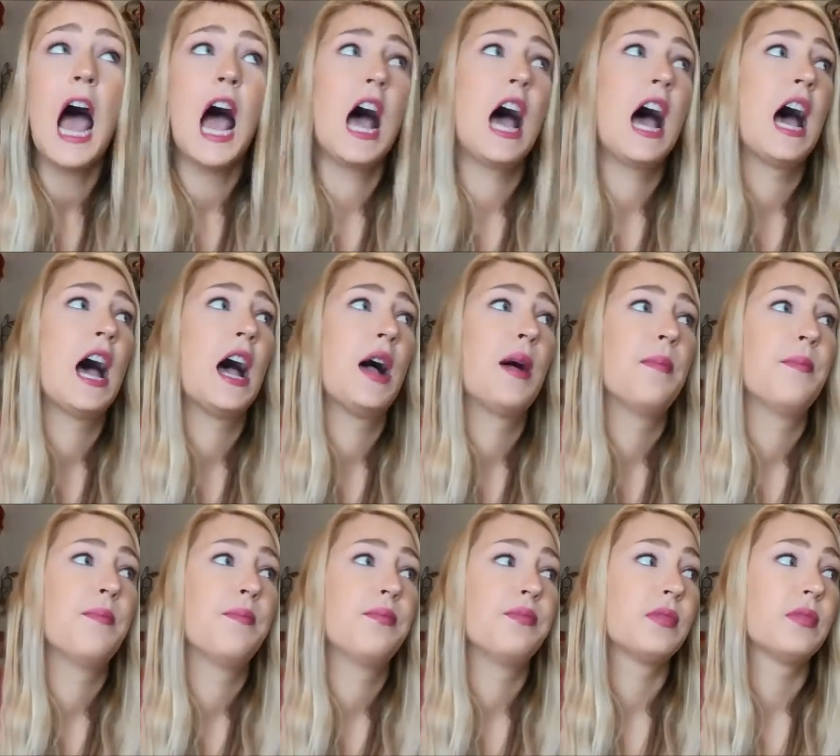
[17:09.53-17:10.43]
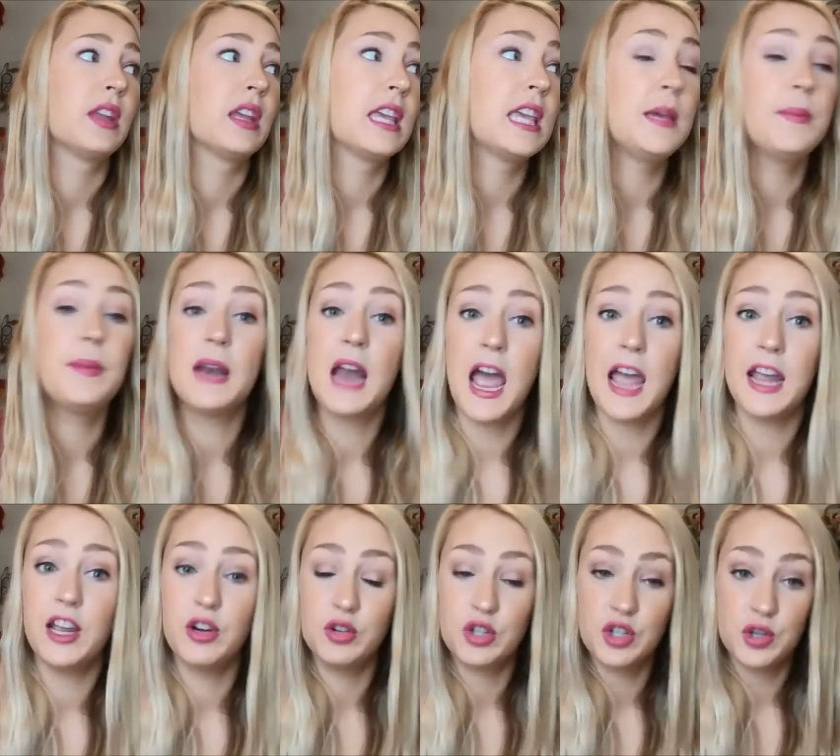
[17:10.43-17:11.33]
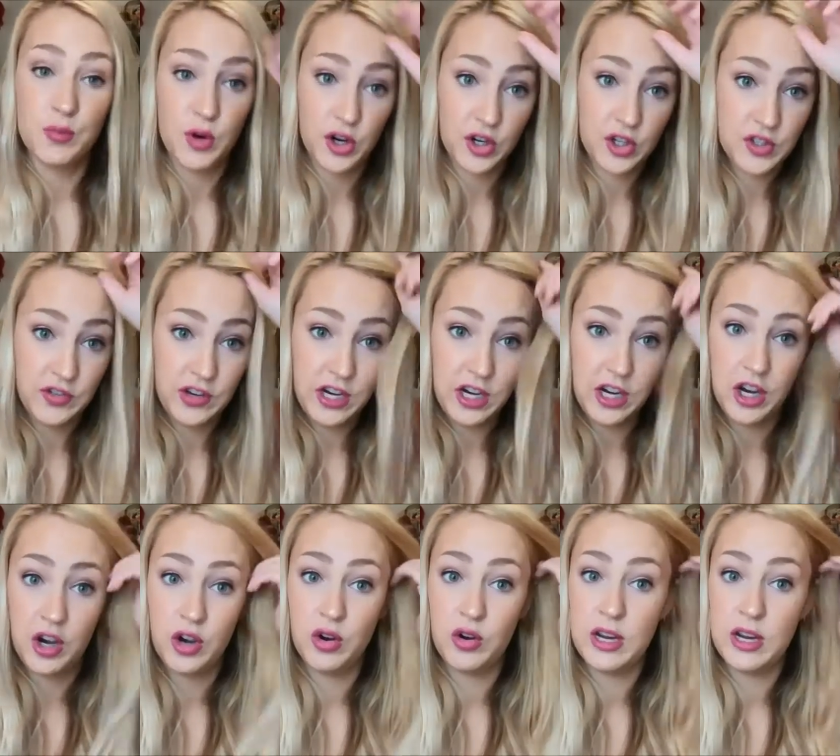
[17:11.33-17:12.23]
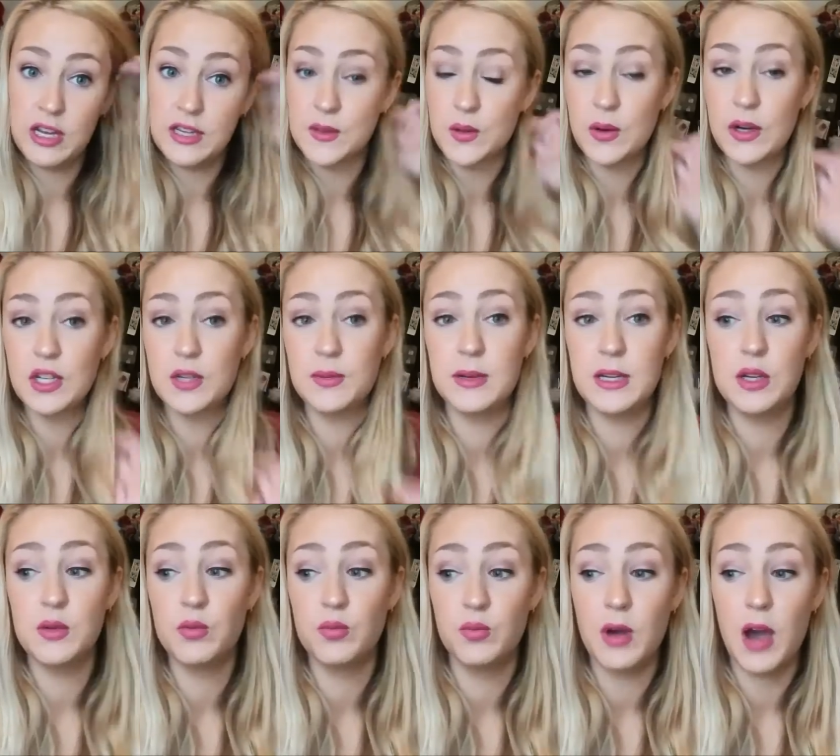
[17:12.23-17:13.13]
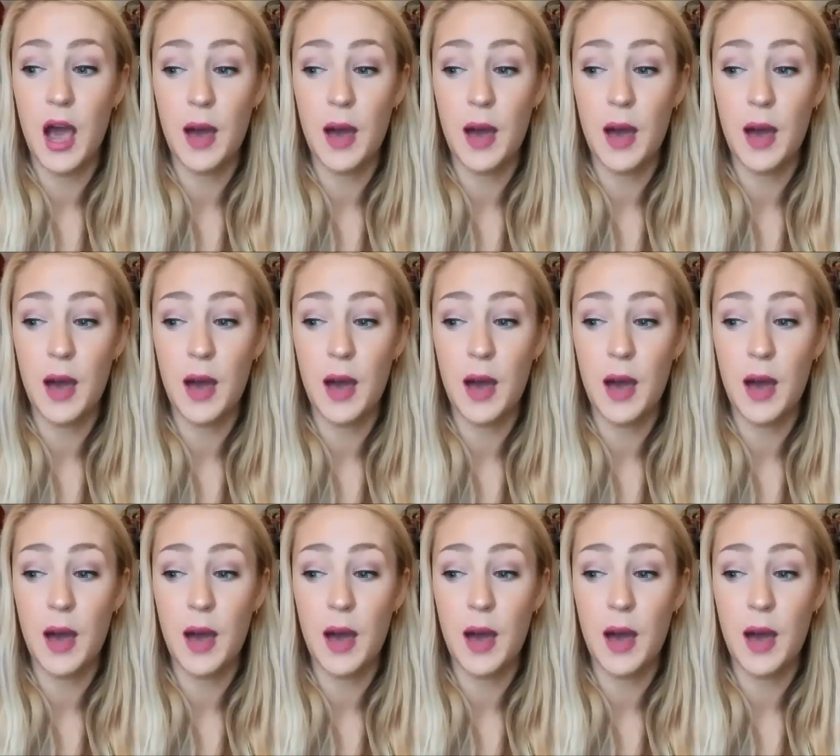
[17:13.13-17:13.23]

Um, keep an eye out. Tomorrow's video is going to be